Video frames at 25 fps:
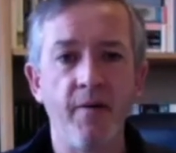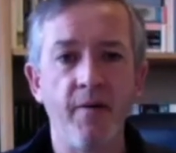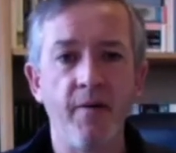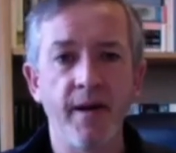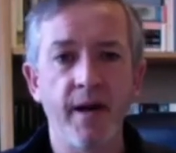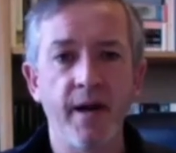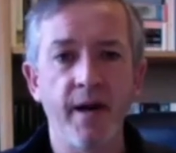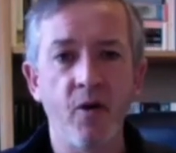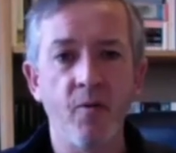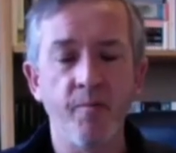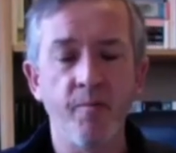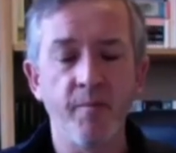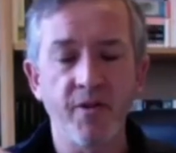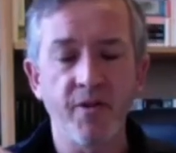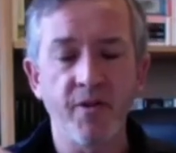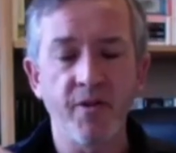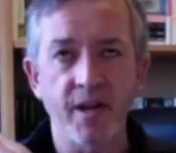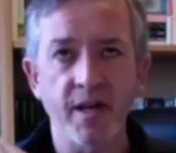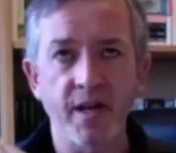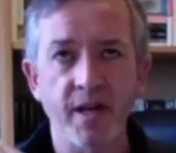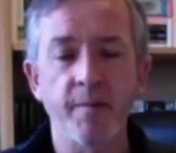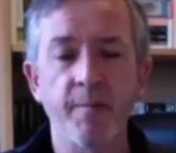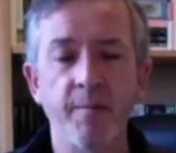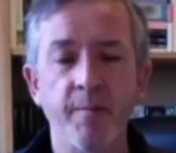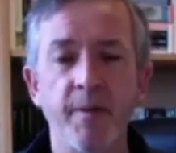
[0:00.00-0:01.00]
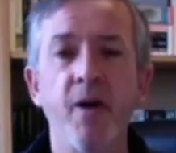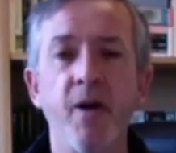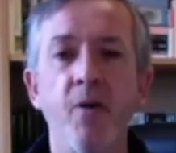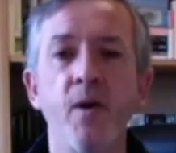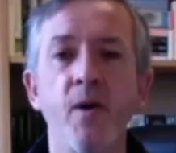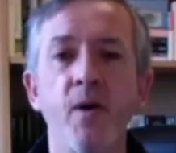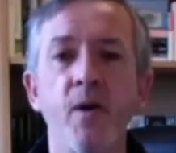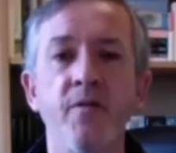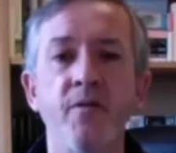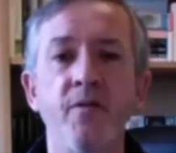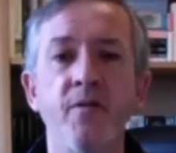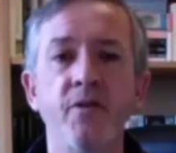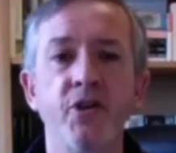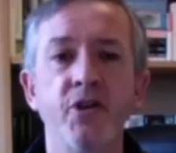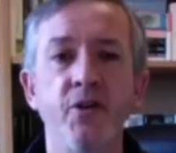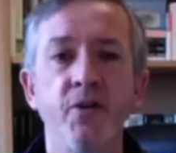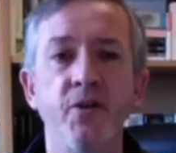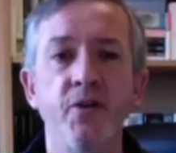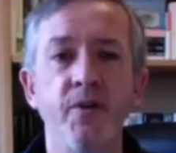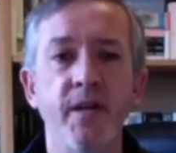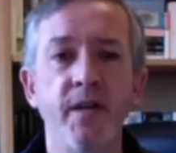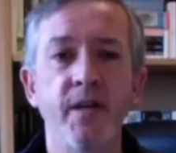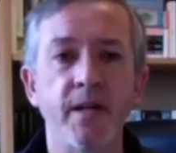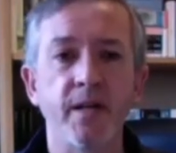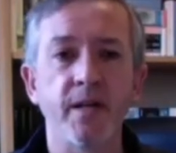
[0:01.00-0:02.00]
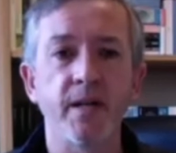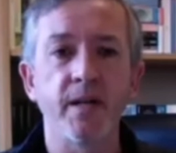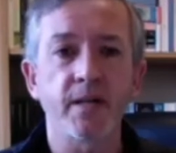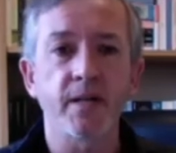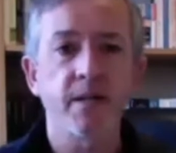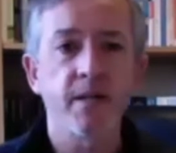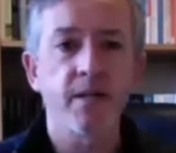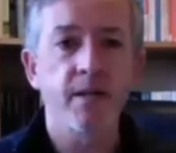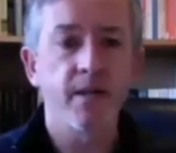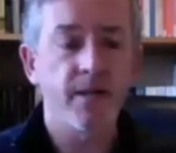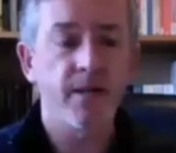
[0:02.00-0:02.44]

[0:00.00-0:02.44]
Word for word: that help me think about where the tune is.